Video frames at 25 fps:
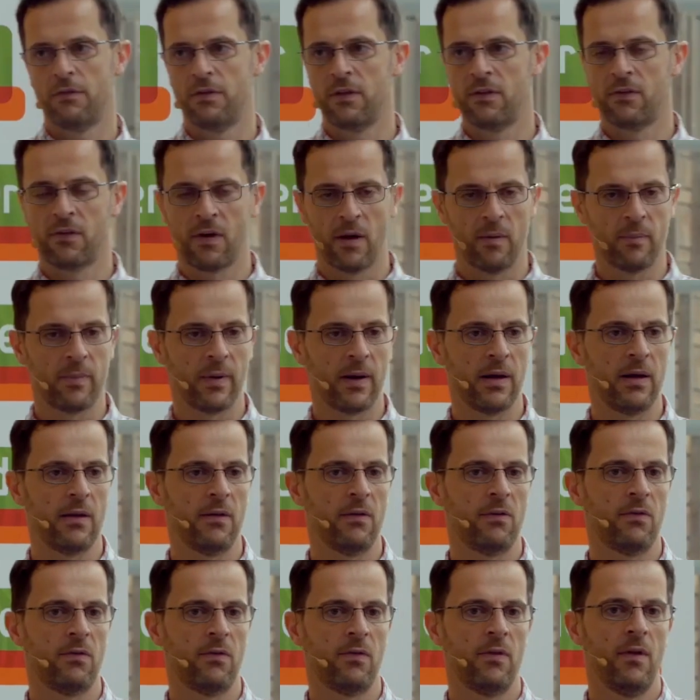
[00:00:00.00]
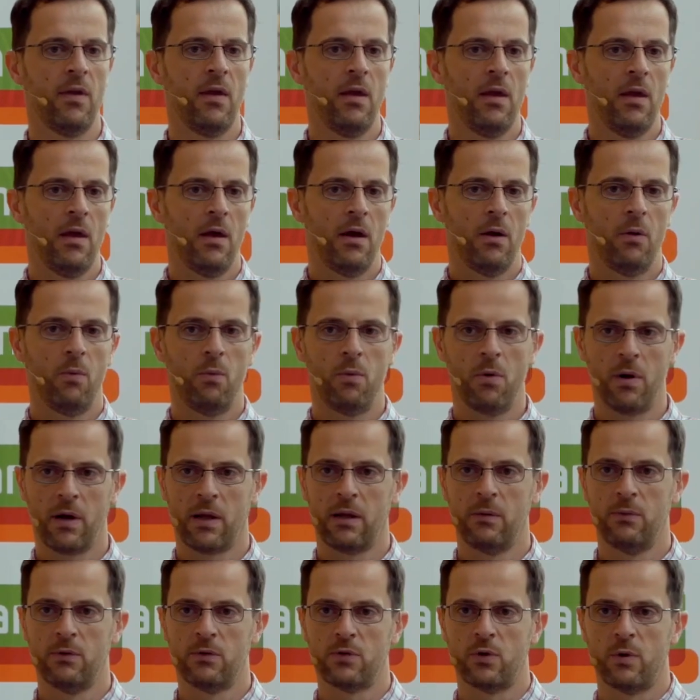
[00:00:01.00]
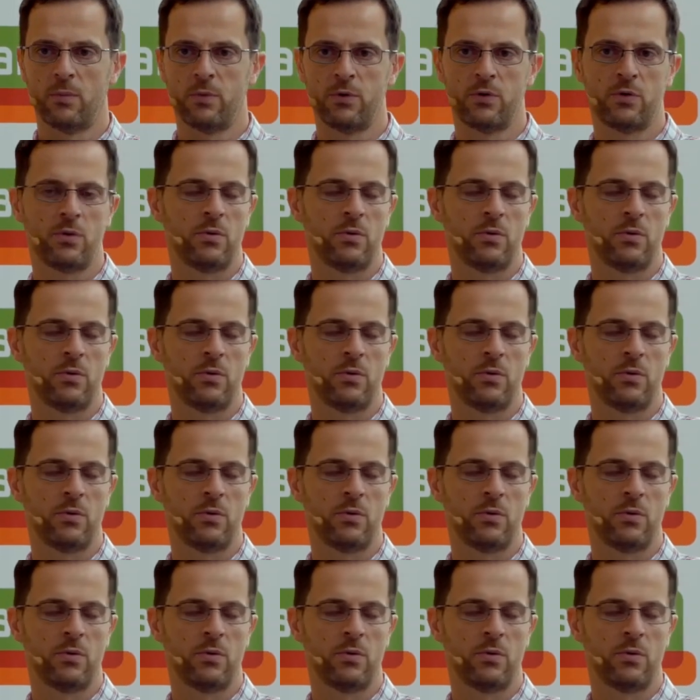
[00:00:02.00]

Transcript: of these companies working with open